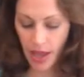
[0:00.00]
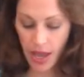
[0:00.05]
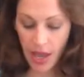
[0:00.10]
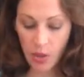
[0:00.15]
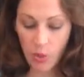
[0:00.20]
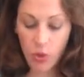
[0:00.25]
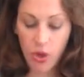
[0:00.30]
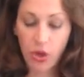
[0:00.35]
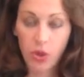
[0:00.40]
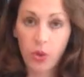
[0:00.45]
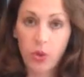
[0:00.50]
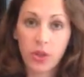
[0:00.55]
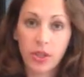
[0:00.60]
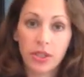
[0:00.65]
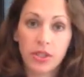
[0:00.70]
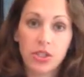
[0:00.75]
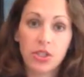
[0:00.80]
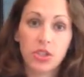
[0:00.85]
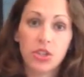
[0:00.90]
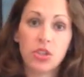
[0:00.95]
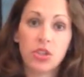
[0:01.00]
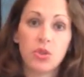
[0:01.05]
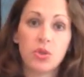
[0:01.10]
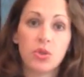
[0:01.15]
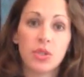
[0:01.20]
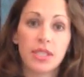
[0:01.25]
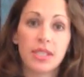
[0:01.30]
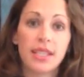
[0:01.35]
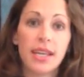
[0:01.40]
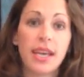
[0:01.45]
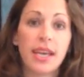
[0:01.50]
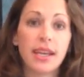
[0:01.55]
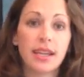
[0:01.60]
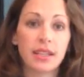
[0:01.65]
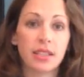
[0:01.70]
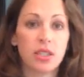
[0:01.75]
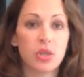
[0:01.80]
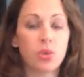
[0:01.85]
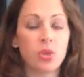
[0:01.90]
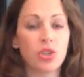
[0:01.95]
And we're going to use
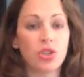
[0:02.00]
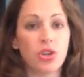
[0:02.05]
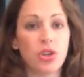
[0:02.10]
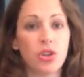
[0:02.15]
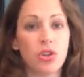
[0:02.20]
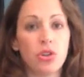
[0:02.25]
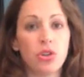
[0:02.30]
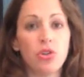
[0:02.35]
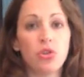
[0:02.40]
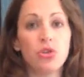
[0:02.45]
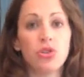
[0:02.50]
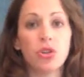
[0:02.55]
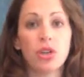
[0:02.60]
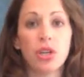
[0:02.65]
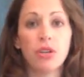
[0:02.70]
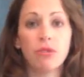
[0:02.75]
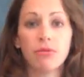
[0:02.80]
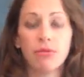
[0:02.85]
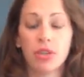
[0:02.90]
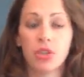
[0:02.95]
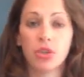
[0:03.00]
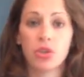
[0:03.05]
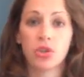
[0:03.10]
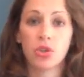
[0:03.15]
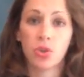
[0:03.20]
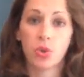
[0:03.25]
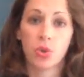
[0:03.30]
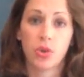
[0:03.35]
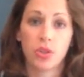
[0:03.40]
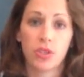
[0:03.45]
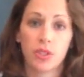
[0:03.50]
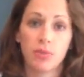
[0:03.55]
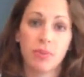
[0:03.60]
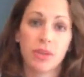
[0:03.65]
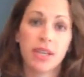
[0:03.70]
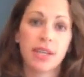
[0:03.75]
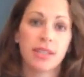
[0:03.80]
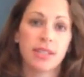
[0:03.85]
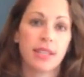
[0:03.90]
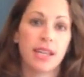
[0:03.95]
dates, which are a nutrient-rich source
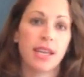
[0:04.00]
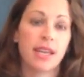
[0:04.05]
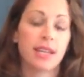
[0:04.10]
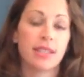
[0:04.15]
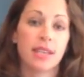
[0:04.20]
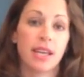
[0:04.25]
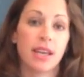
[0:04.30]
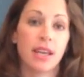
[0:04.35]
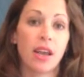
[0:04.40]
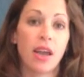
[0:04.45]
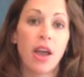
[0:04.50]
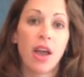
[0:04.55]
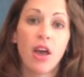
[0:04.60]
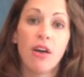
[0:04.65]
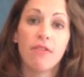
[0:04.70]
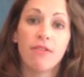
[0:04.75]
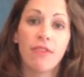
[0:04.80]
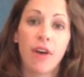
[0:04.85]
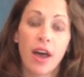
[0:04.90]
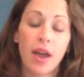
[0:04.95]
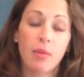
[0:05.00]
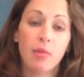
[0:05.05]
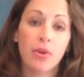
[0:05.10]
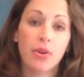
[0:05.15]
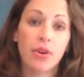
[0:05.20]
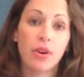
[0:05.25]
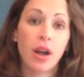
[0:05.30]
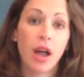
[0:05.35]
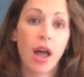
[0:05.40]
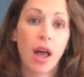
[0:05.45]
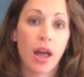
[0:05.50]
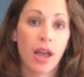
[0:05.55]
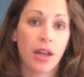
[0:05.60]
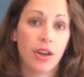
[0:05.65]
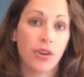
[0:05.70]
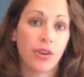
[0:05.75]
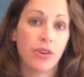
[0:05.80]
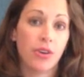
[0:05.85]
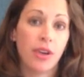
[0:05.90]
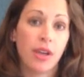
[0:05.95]
because they contain fiber,
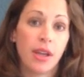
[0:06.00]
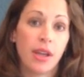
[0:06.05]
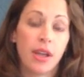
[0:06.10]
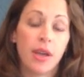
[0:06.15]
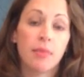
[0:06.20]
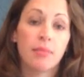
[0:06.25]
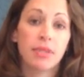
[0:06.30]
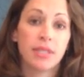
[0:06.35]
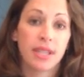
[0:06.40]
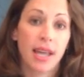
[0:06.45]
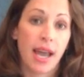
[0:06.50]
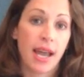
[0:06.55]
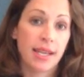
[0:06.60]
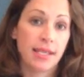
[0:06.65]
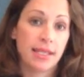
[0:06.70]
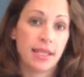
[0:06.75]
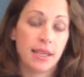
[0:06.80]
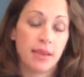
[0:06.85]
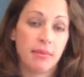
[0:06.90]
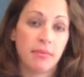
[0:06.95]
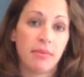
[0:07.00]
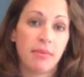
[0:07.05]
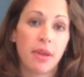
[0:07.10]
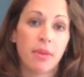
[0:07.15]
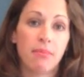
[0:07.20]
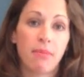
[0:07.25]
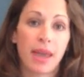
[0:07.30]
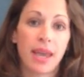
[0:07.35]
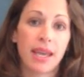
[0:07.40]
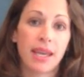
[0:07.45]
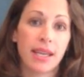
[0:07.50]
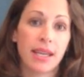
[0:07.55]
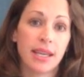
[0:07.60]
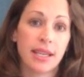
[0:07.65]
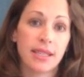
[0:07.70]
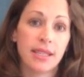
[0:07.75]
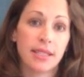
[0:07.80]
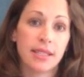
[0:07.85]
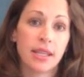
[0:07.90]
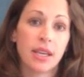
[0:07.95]
iron, potassium,
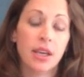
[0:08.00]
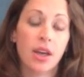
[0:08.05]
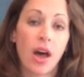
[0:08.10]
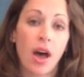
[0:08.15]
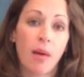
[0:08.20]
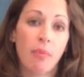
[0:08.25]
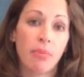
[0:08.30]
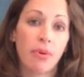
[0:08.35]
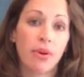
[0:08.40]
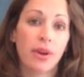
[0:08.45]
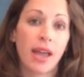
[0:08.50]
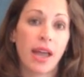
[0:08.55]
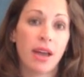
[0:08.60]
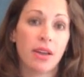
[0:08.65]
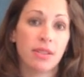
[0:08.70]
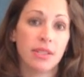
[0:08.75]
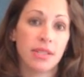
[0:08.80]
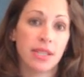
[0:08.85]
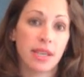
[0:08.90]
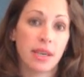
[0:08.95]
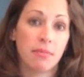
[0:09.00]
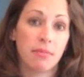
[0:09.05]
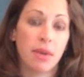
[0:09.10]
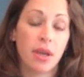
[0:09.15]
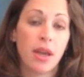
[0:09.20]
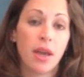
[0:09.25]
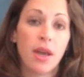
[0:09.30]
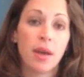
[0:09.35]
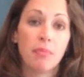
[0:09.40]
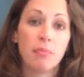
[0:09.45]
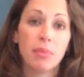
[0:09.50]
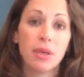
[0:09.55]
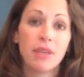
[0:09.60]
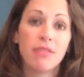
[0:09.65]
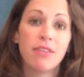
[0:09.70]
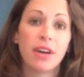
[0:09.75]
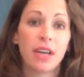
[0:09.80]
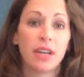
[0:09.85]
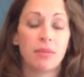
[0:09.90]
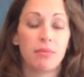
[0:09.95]
manganese, copper, calcium, B
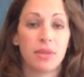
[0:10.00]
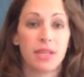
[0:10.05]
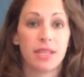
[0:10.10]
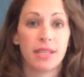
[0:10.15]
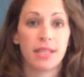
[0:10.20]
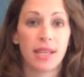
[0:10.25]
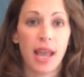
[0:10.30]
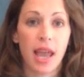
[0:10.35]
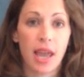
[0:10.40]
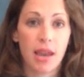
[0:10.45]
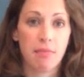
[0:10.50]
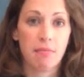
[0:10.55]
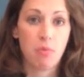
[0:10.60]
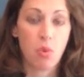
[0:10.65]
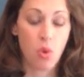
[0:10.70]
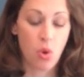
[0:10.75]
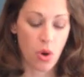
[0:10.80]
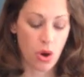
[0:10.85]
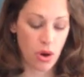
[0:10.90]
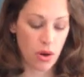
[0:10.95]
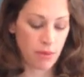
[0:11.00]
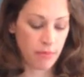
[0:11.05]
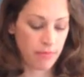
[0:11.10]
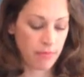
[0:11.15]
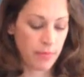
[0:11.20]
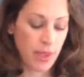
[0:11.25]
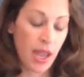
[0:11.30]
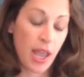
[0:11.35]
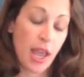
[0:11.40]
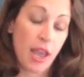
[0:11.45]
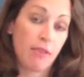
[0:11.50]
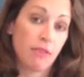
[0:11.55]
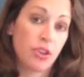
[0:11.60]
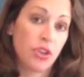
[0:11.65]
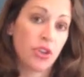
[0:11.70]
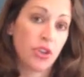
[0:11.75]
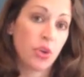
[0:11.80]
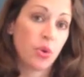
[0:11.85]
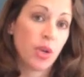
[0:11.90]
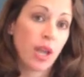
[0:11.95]
vitamins, and more. If you
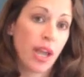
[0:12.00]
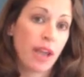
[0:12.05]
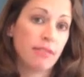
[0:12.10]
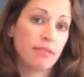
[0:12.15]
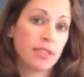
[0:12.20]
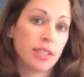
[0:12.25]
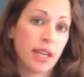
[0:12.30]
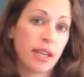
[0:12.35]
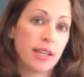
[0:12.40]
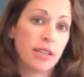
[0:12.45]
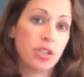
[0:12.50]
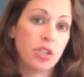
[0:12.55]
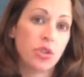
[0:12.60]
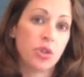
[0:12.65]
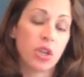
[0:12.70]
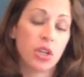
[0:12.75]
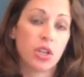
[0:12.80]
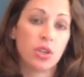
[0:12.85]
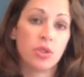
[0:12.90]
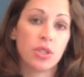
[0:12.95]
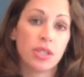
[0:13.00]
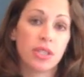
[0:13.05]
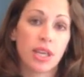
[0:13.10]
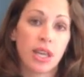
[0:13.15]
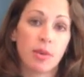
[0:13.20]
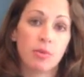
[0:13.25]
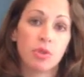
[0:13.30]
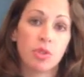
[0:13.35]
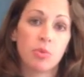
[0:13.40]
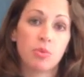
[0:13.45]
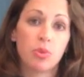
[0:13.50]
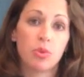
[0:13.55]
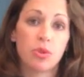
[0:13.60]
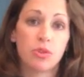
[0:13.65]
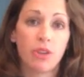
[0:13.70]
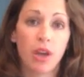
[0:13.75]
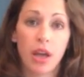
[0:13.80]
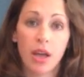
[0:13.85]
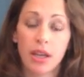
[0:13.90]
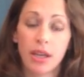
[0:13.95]
don't have dates, you can use a tablespoon
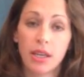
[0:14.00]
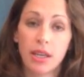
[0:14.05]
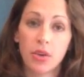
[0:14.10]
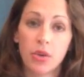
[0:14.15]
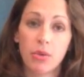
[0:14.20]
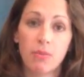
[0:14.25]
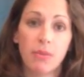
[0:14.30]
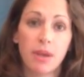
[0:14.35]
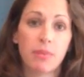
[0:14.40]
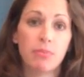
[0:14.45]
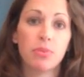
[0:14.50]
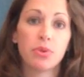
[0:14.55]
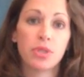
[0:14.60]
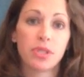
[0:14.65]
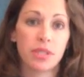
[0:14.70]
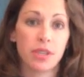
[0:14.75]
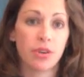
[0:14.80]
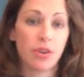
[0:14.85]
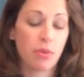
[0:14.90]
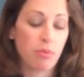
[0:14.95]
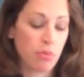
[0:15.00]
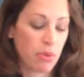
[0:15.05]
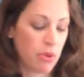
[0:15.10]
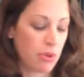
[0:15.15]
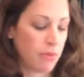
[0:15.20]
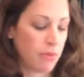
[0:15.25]
of honey or maple syrup.